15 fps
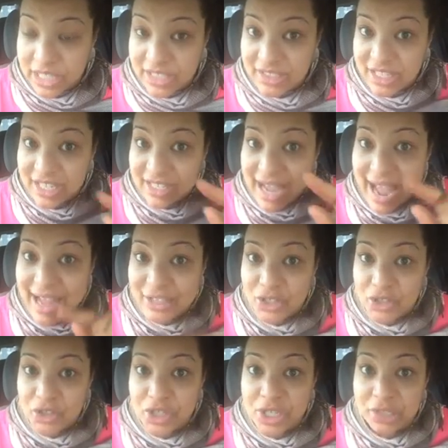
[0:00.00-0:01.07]
to guide
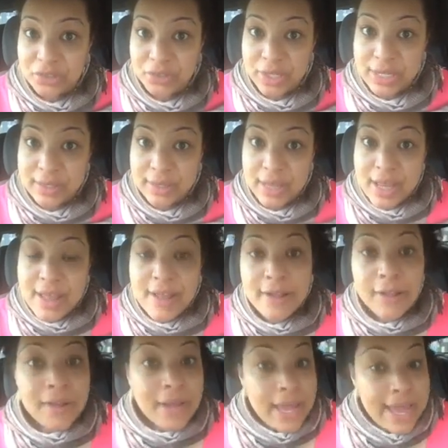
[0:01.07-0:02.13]
your children.
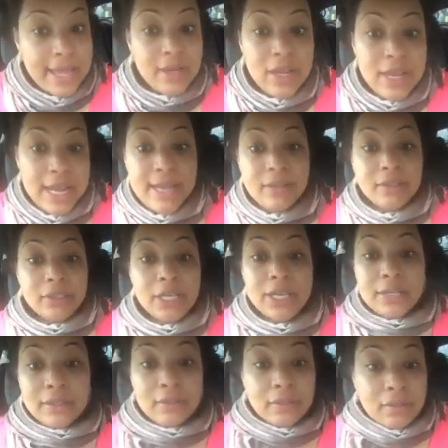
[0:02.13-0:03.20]
And
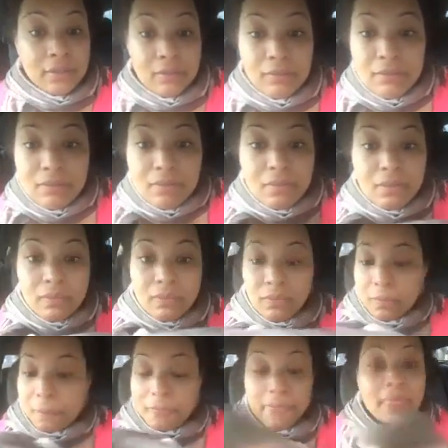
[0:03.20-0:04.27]
look,
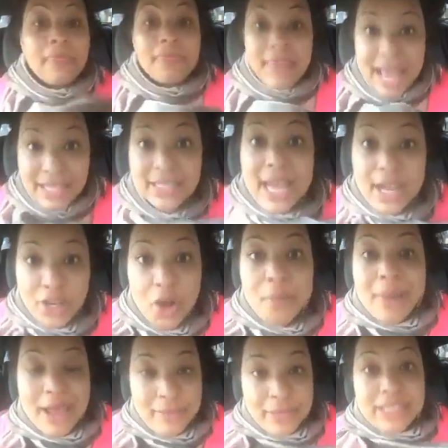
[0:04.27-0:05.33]
that's how your
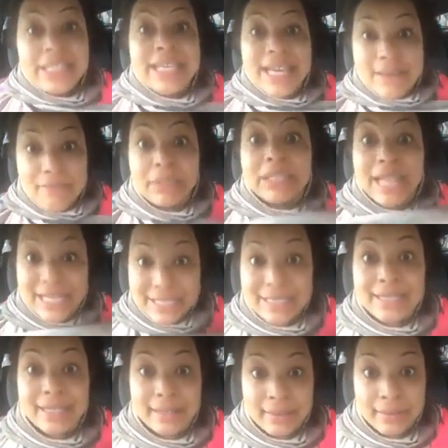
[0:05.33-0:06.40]
babies get
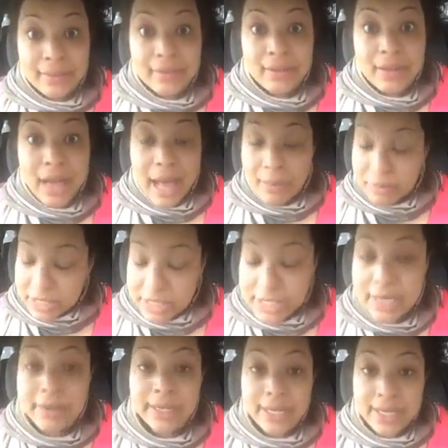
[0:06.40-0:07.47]
molested. I'm
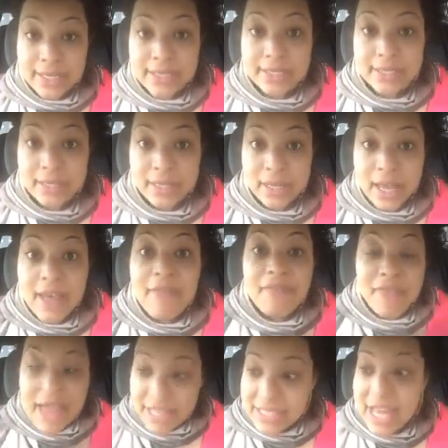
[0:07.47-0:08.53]
serious.
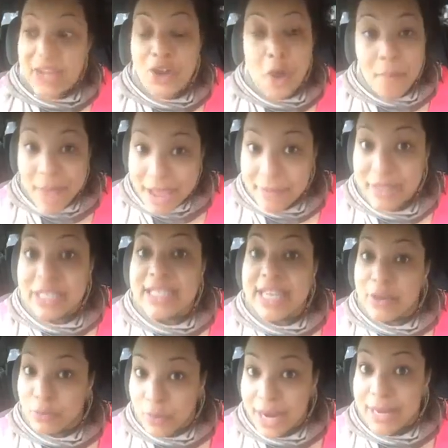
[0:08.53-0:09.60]
That's how your babies
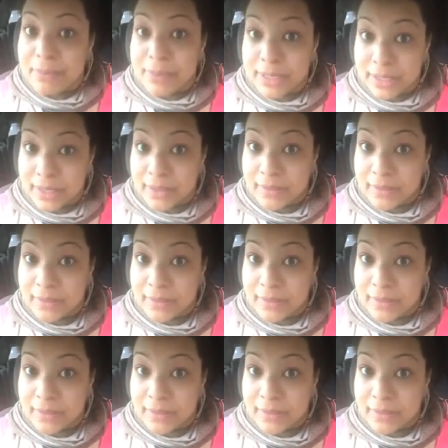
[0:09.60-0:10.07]
get raped.